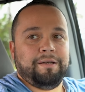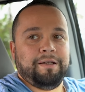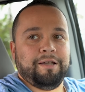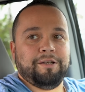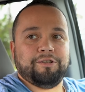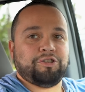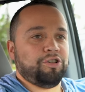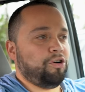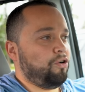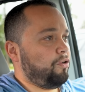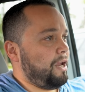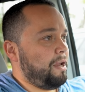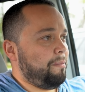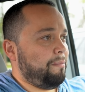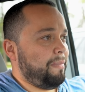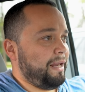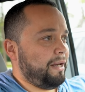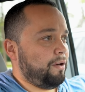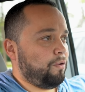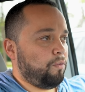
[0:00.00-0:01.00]
And so it
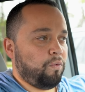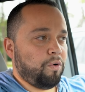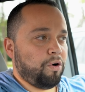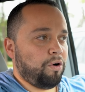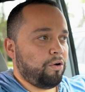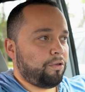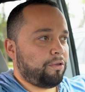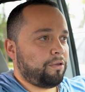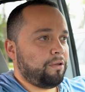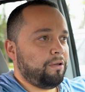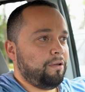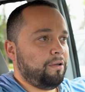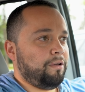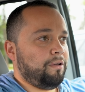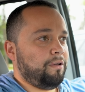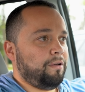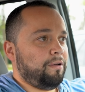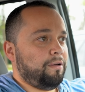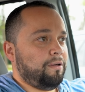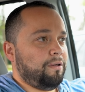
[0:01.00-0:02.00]
made it worth
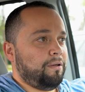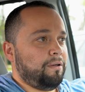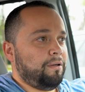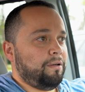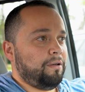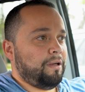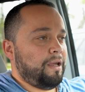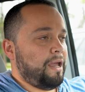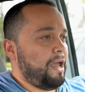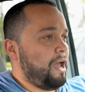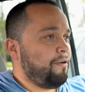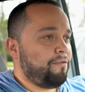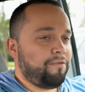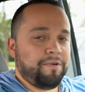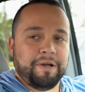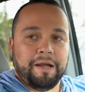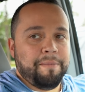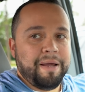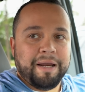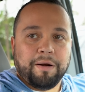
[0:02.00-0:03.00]

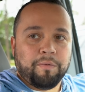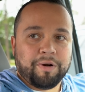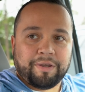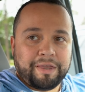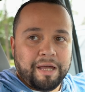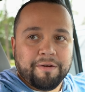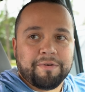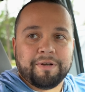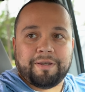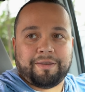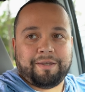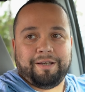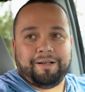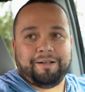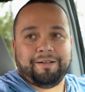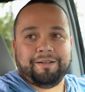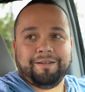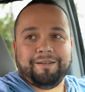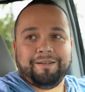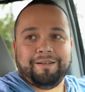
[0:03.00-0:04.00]

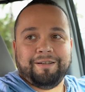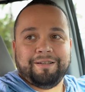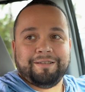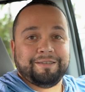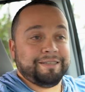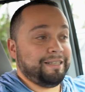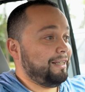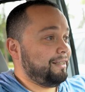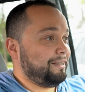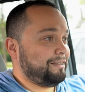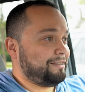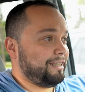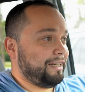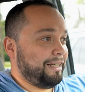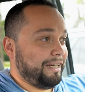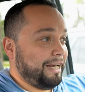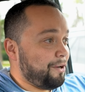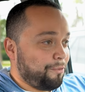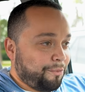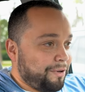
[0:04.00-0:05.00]
everything to
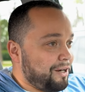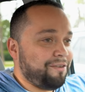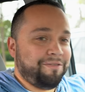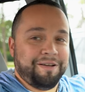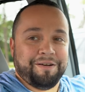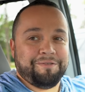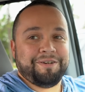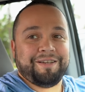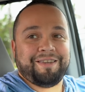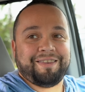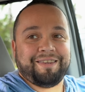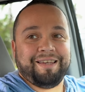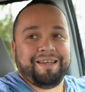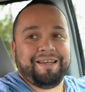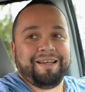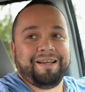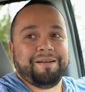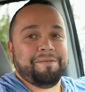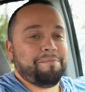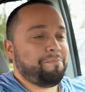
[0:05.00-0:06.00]
get rid of
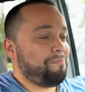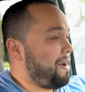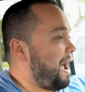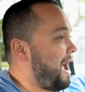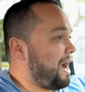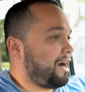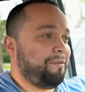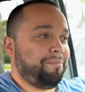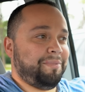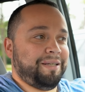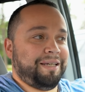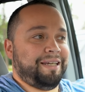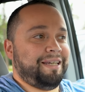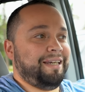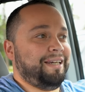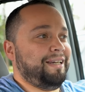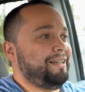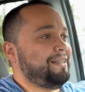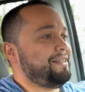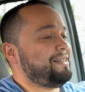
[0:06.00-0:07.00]
everything, pack up the
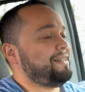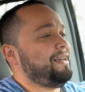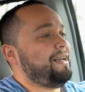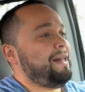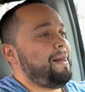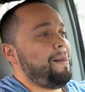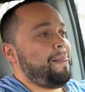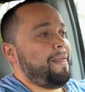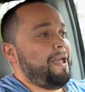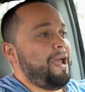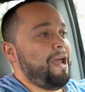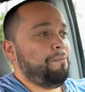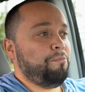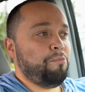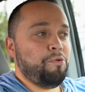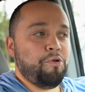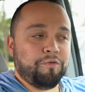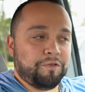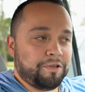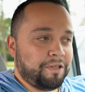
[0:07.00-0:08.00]
kids, and
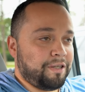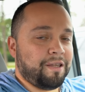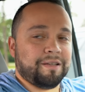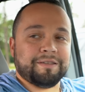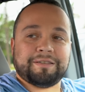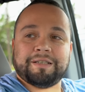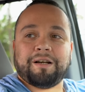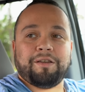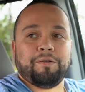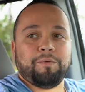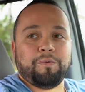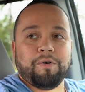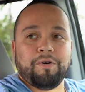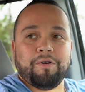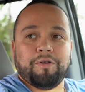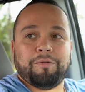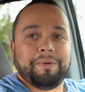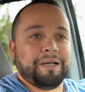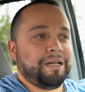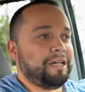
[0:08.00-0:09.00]
move to the other side of the
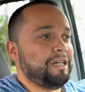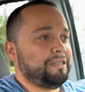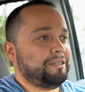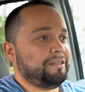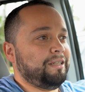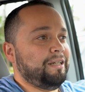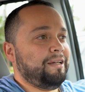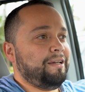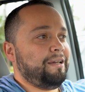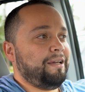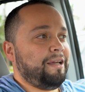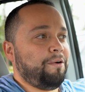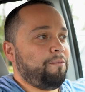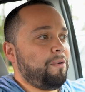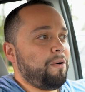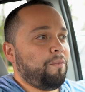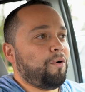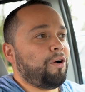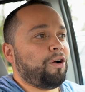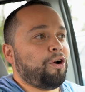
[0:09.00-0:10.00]
world, because
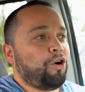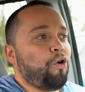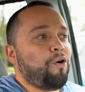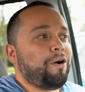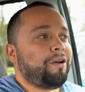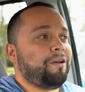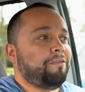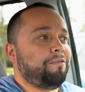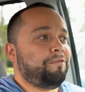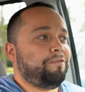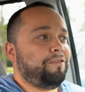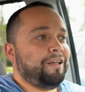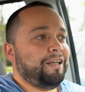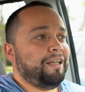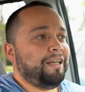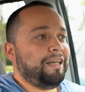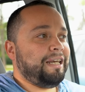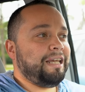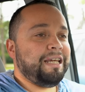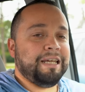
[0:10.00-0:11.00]
we weren't going to fill
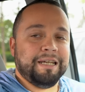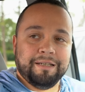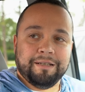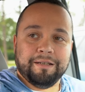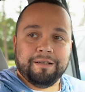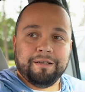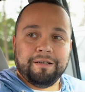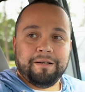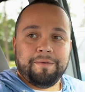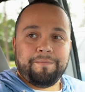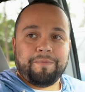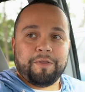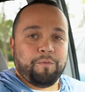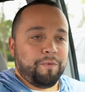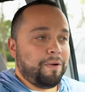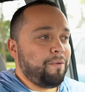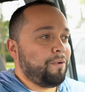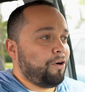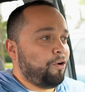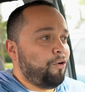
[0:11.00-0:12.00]
a need.
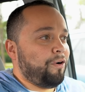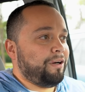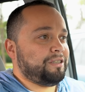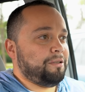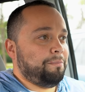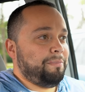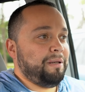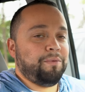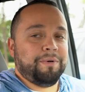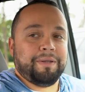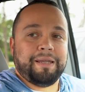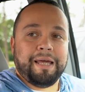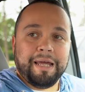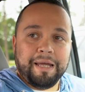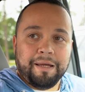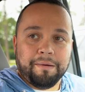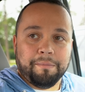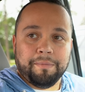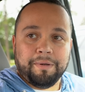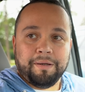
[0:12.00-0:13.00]
We were going to be with
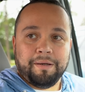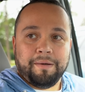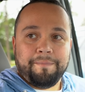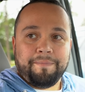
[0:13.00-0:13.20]
him.